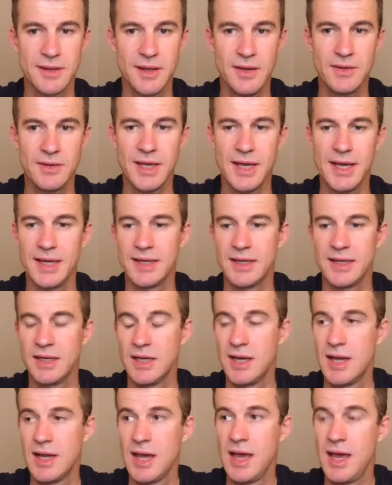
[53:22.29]
Okay.
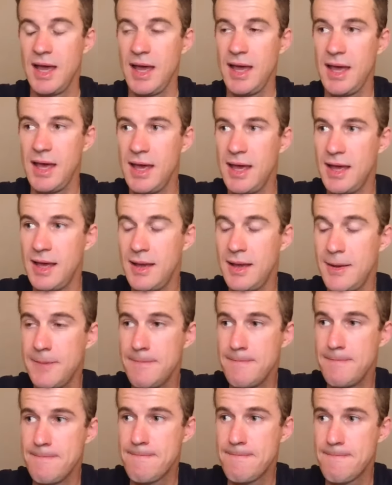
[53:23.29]

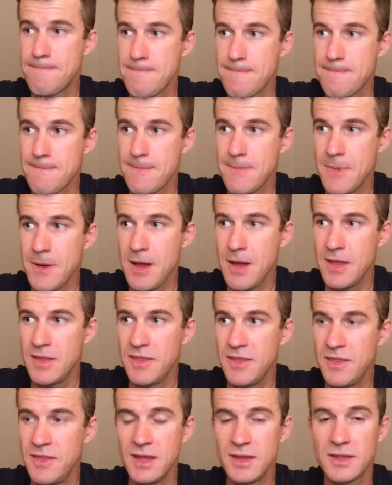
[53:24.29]
Um, I
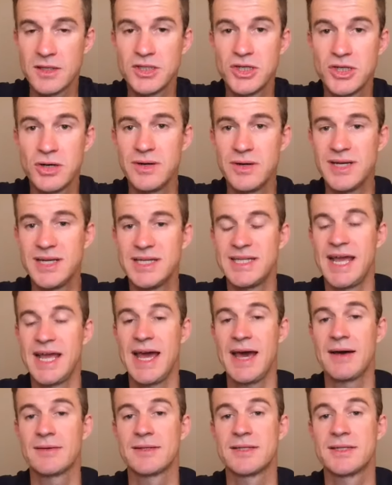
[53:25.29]
think the jury is
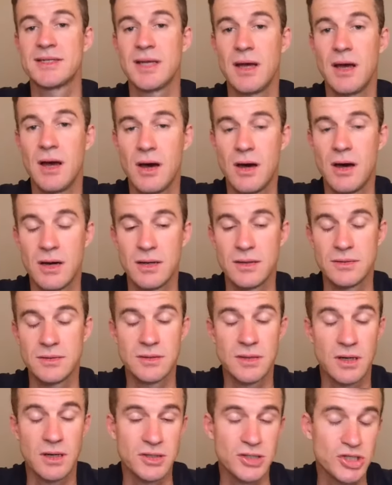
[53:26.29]
out on,
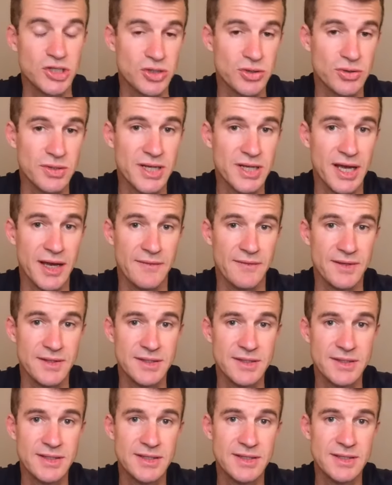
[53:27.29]
on shoe
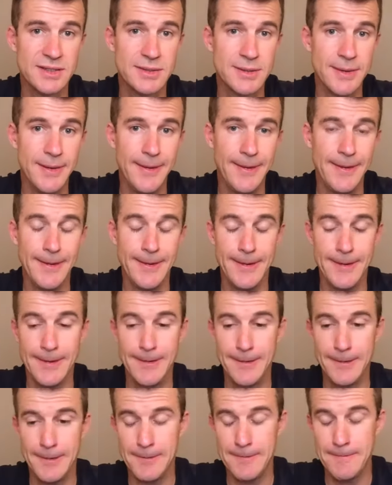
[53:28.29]
covers.
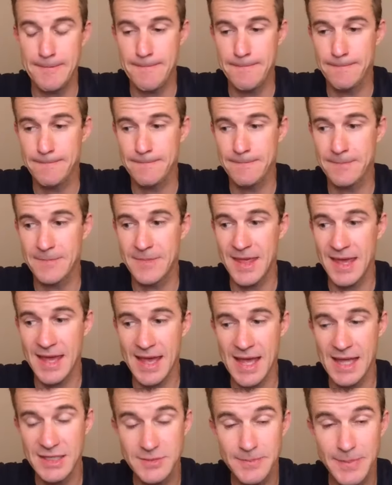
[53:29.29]
Um, there
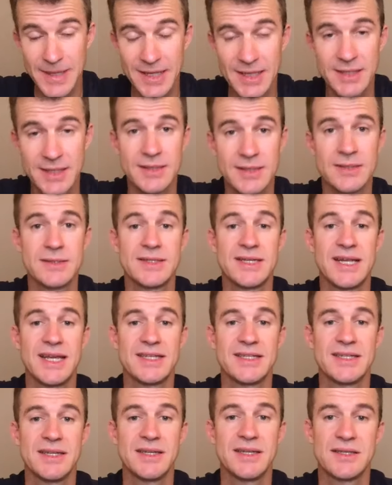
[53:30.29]
has been
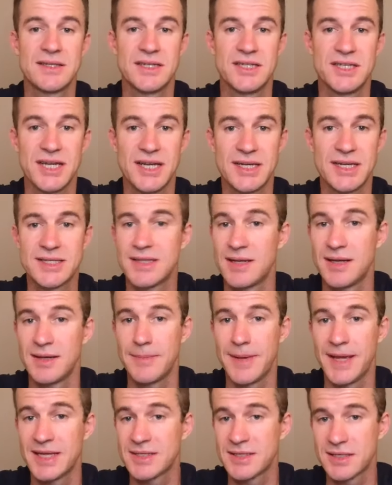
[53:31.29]
testing to suggest that it
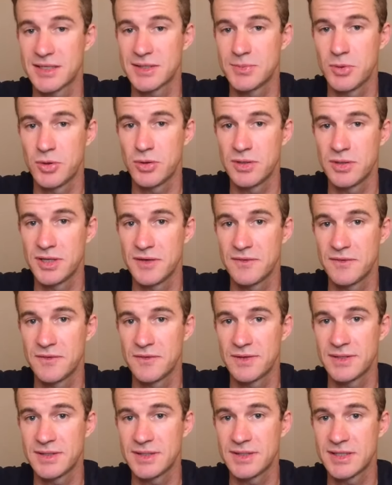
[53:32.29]
makes a small
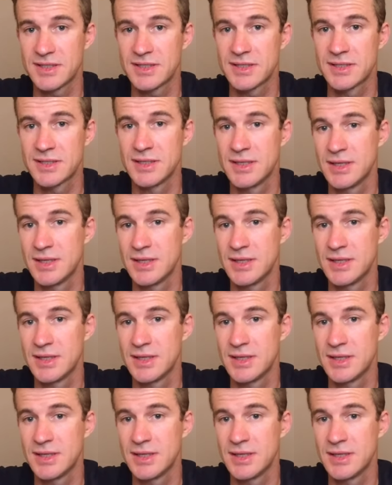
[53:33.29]
difference.